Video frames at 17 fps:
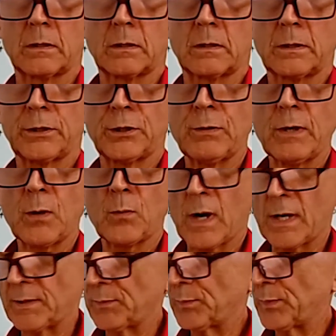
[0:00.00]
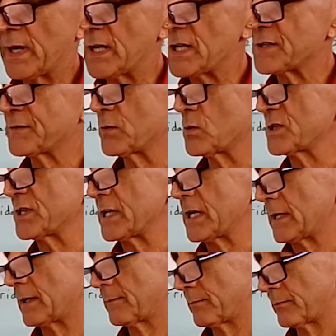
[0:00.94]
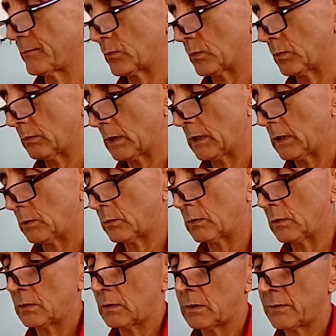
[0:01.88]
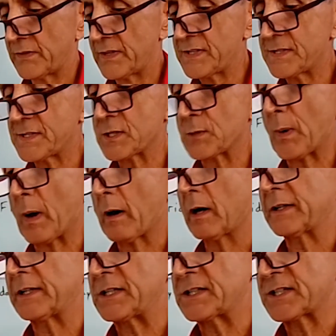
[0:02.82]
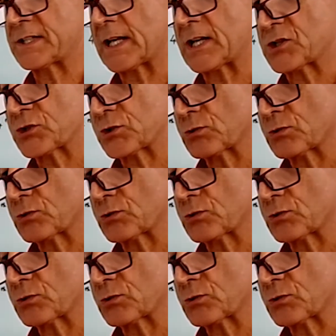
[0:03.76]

Unit 1, page 14. This is about an international